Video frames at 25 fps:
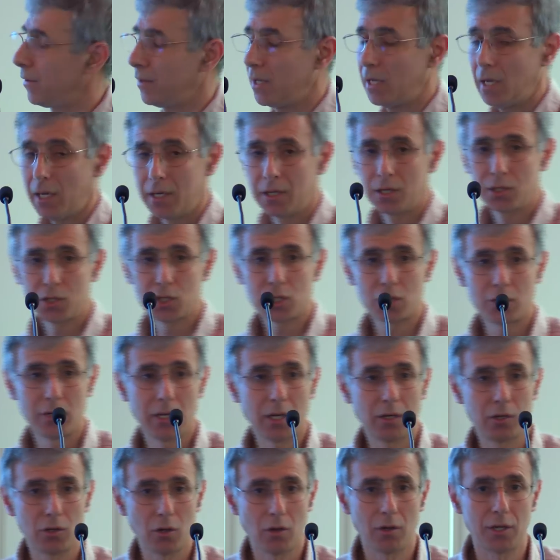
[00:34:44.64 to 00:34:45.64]
the industry
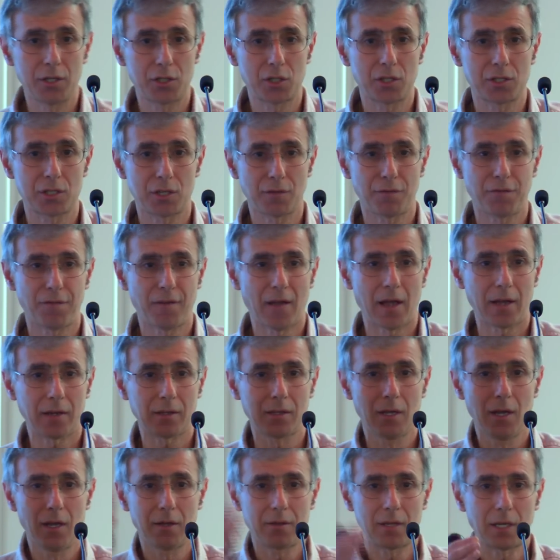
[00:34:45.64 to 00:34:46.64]
acknowledges the fact
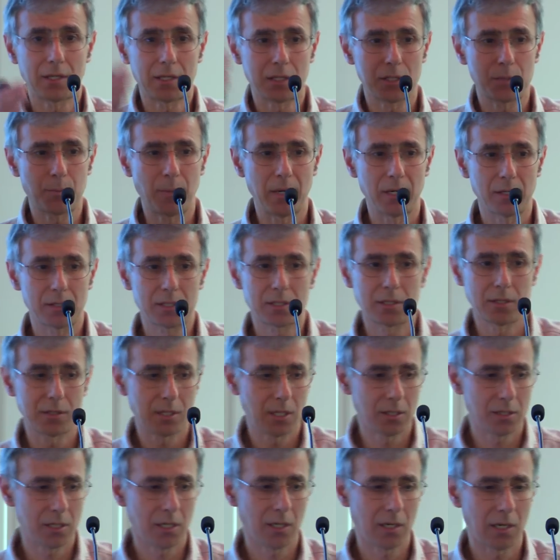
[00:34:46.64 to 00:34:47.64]
that there's been a
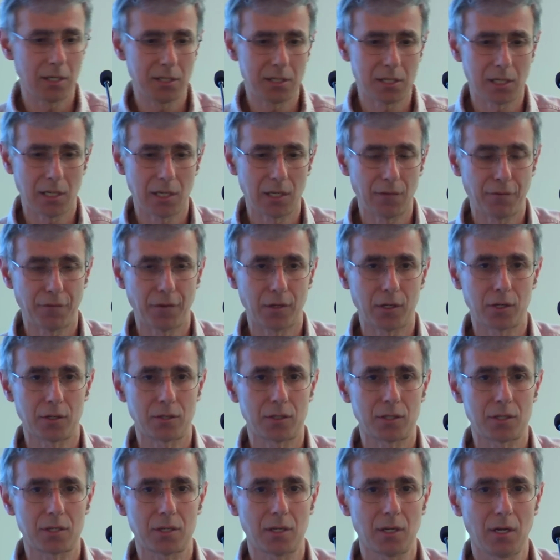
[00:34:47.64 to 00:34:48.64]
statistically
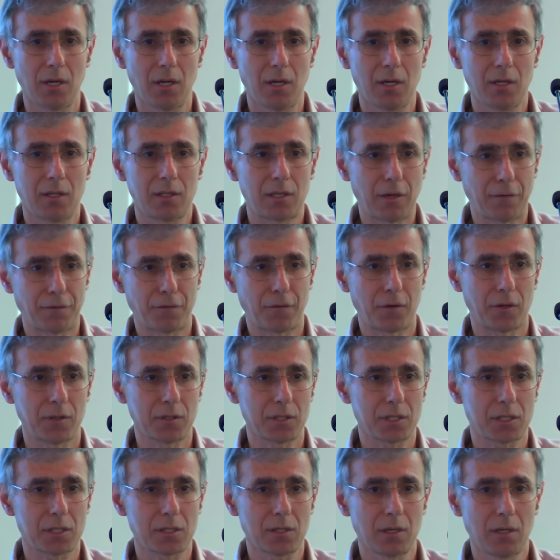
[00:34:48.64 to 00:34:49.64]
significant
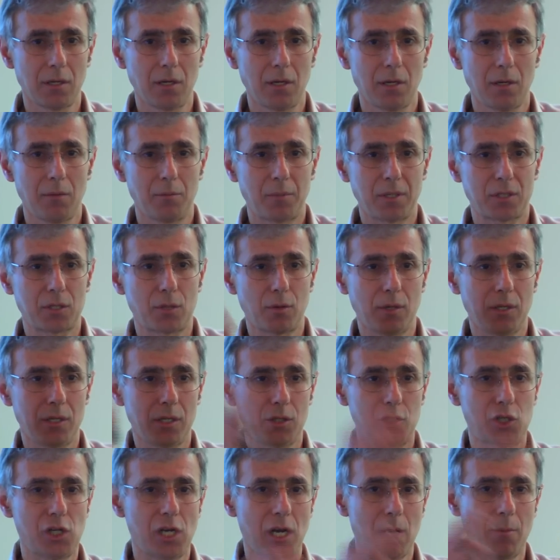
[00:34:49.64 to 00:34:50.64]
difference between the
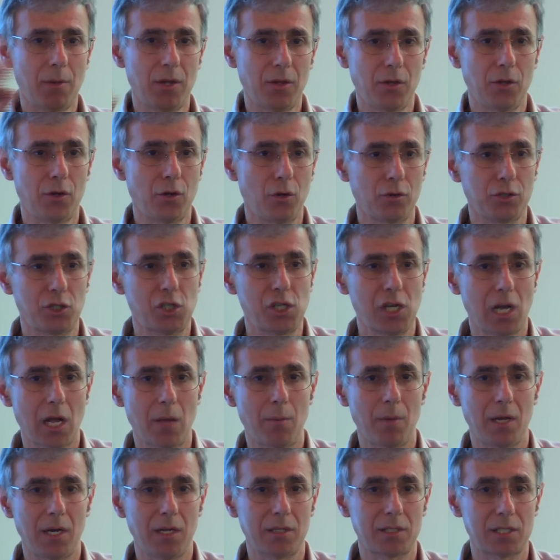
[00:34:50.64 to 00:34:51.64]
GM and the
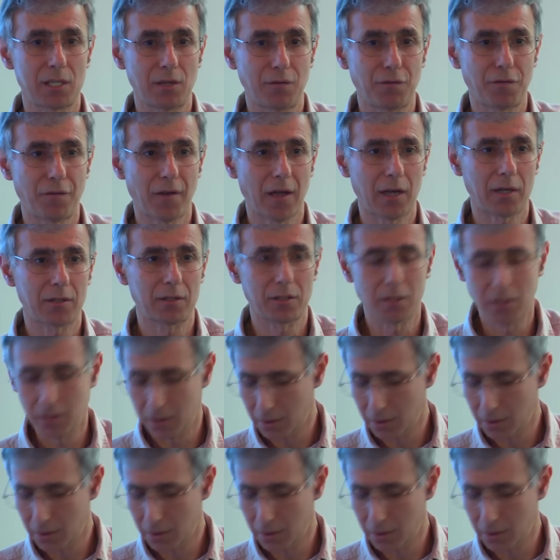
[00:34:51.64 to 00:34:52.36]
non-GM in its effect,